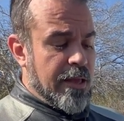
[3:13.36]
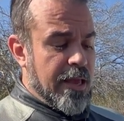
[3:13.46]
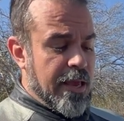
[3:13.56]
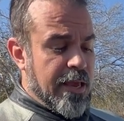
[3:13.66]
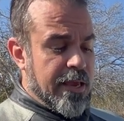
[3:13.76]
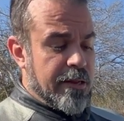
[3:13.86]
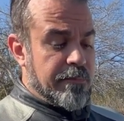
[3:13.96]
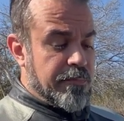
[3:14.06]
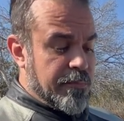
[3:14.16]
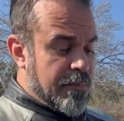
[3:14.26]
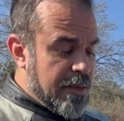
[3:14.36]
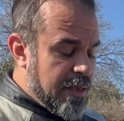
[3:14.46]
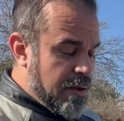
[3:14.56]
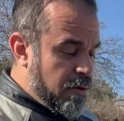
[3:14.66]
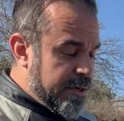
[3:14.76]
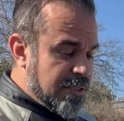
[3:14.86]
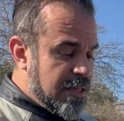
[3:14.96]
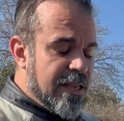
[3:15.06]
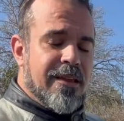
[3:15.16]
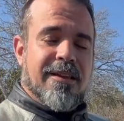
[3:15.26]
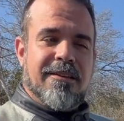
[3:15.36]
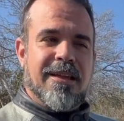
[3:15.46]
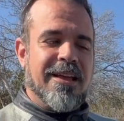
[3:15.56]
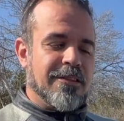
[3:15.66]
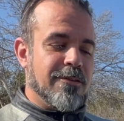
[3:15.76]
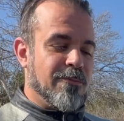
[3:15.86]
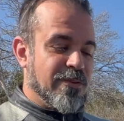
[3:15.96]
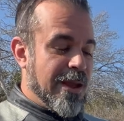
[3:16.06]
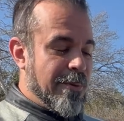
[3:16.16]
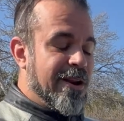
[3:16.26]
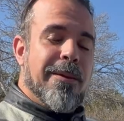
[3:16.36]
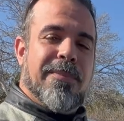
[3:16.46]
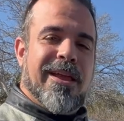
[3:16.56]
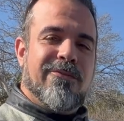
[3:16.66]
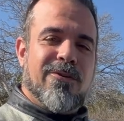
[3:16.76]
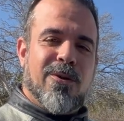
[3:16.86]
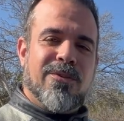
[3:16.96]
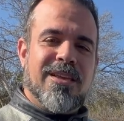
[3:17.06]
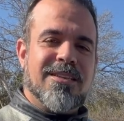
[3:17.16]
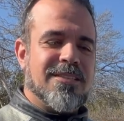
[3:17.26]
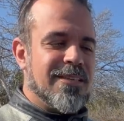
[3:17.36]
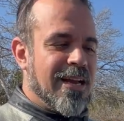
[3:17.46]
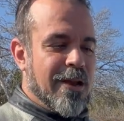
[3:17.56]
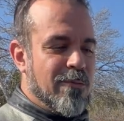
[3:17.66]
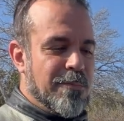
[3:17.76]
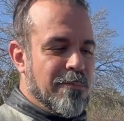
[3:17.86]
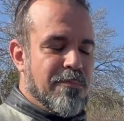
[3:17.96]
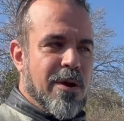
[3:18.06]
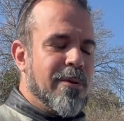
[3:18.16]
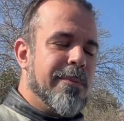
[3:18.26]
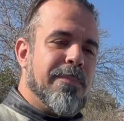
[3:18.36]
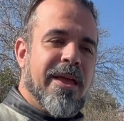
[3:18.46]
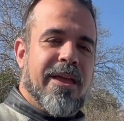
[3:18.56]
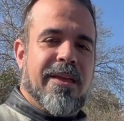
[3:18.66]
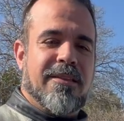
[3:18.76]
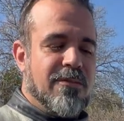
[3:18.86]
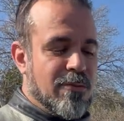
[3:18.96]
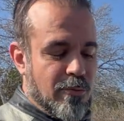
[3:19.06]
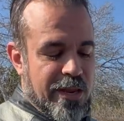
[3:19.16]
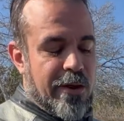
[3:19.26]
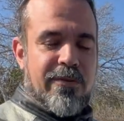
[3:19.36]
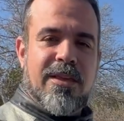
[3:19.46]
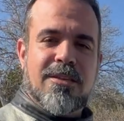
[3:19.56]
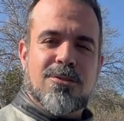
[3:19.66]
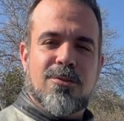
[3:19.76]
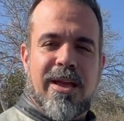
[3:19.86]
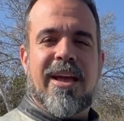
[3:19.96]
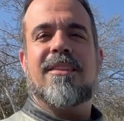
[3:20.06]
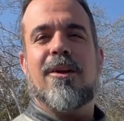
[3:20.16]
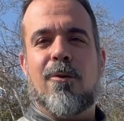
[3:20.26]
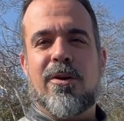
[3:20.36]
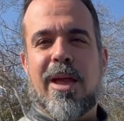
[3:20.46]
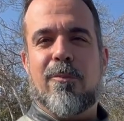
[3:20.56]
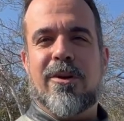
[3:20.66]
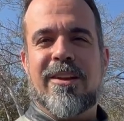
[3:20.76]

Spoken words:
And honestly, the amount I paid for all this, I would probably pay 3 of these to get the OEM one.